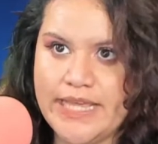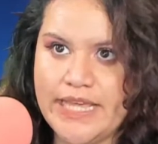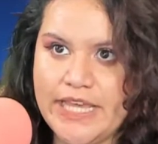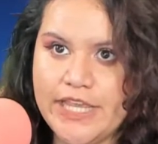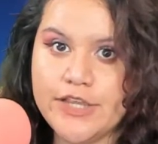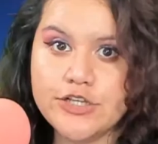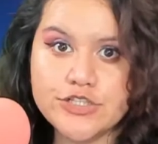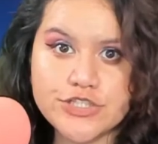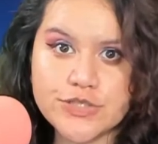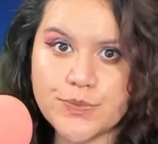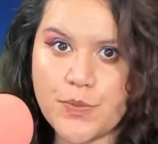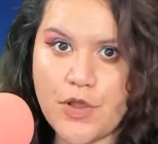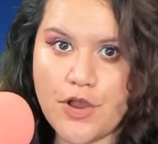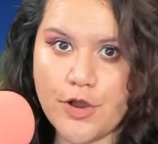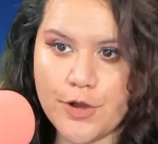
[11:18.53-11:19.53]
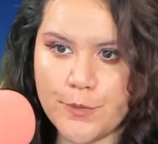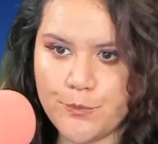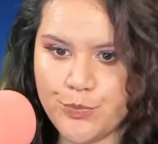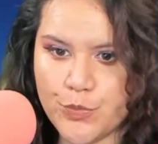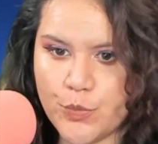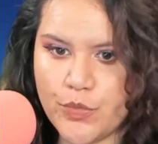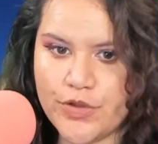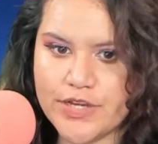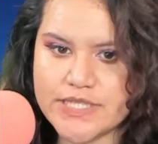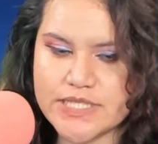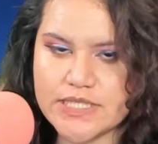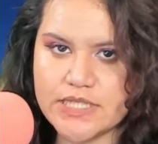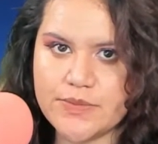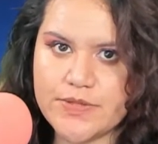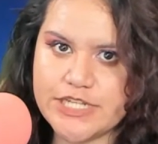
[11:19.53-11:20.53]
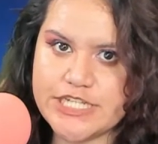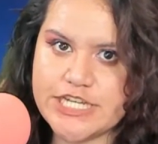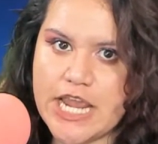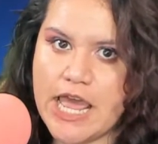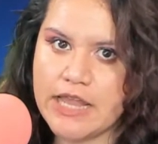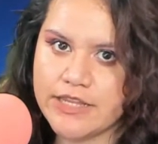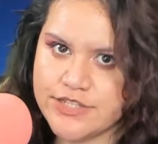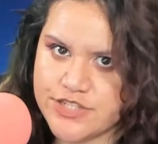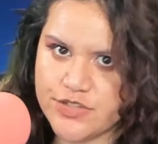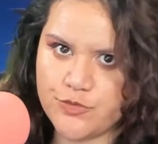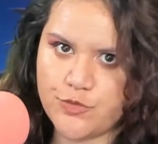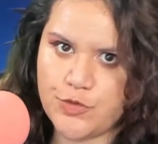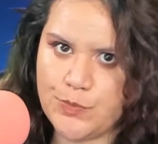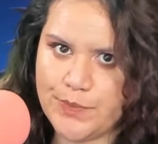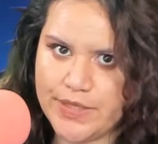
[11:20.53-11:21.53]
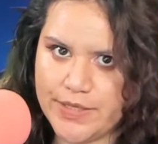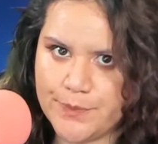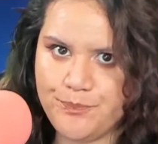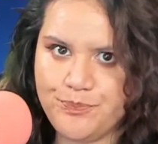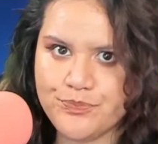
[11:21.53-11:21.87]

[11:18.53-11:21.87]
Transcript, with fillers: Here's the part where it's a little bit challenging for me.